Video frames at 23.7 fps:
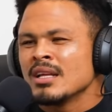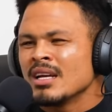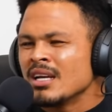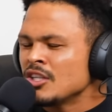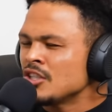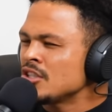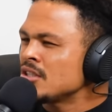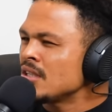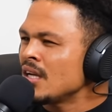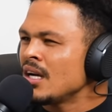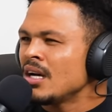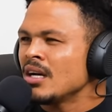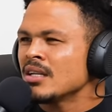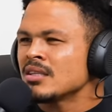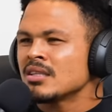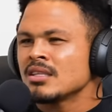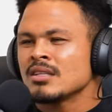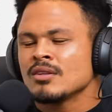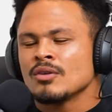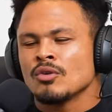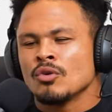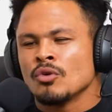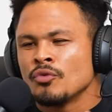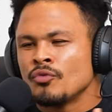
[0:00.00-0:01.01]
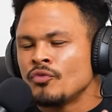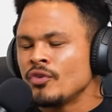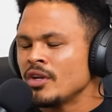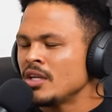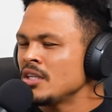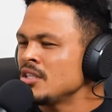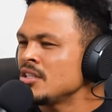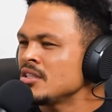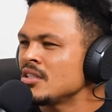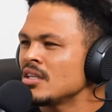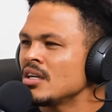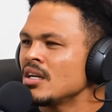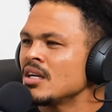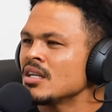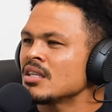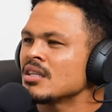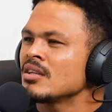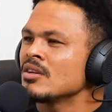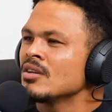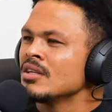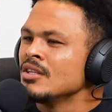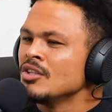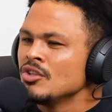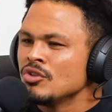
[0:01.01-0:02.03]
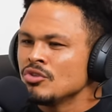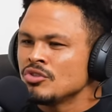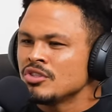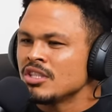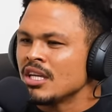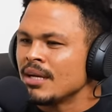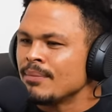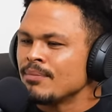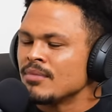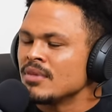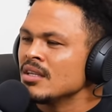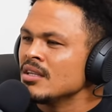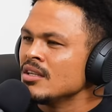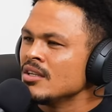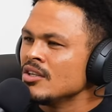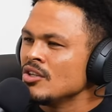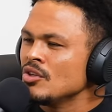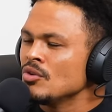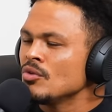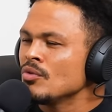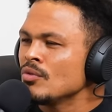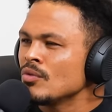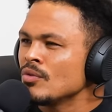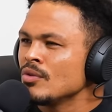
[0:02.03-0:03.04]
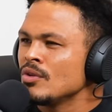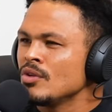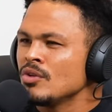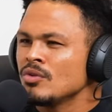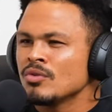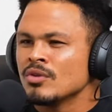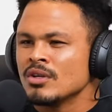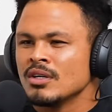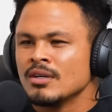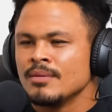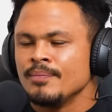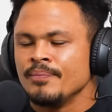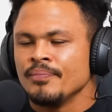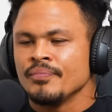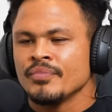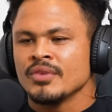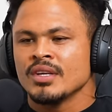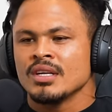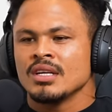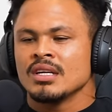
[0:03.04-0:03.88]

a start or fresh start, a new chapter, new new um,